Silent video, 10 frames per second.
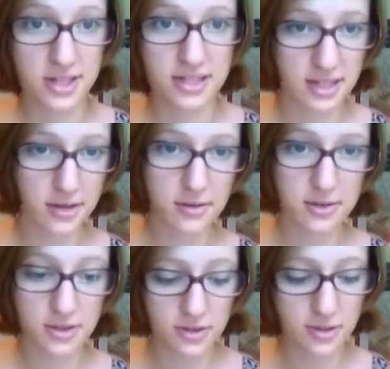as it goes
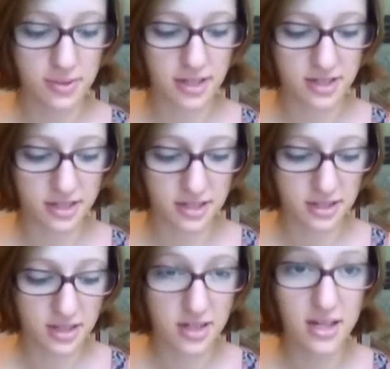to completion,
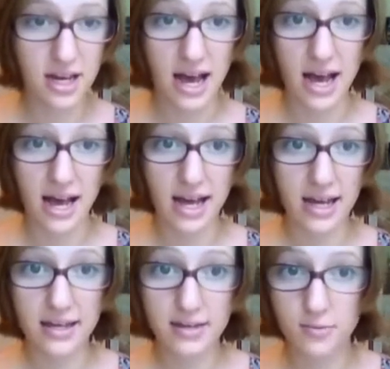
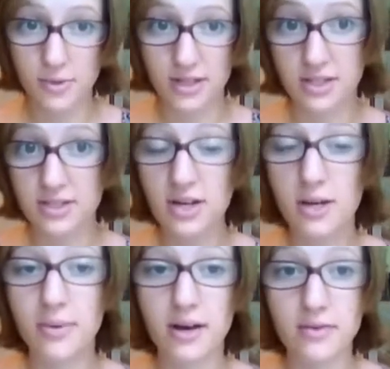I will talk
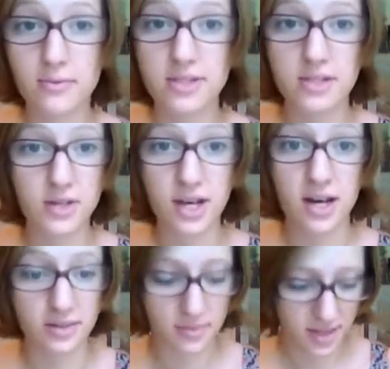about what's going
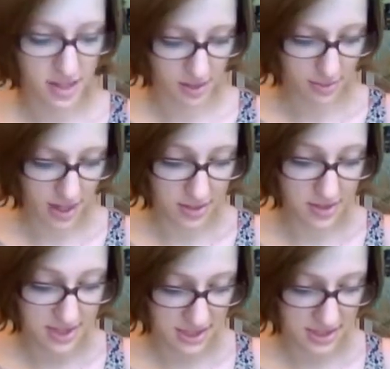on. You might
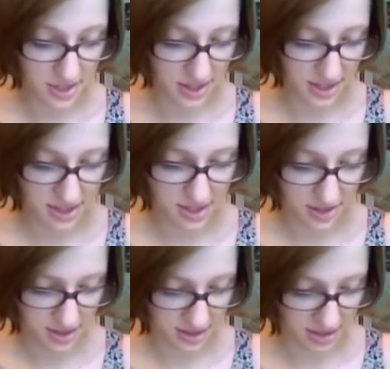notice it's starting to
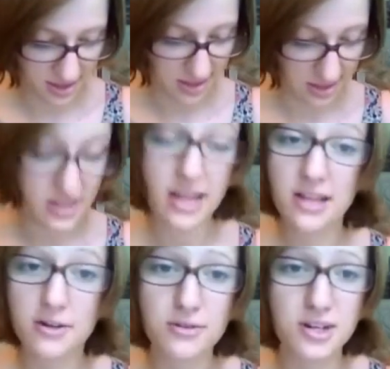turn a little
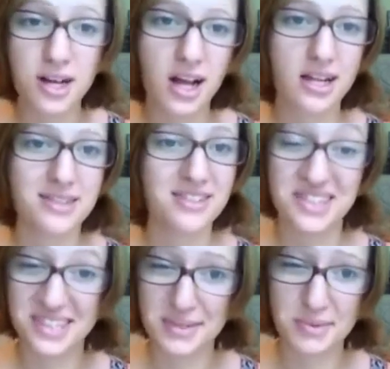yellow and starting
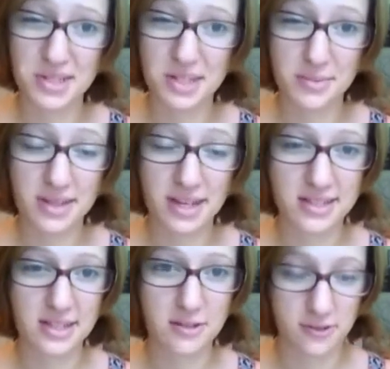to smell a little bit like
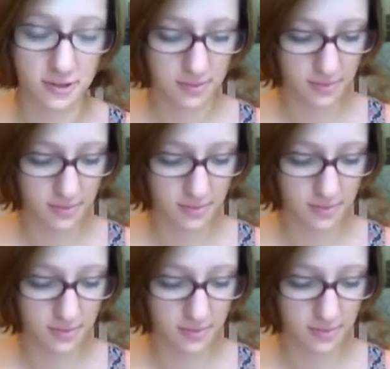sulfur.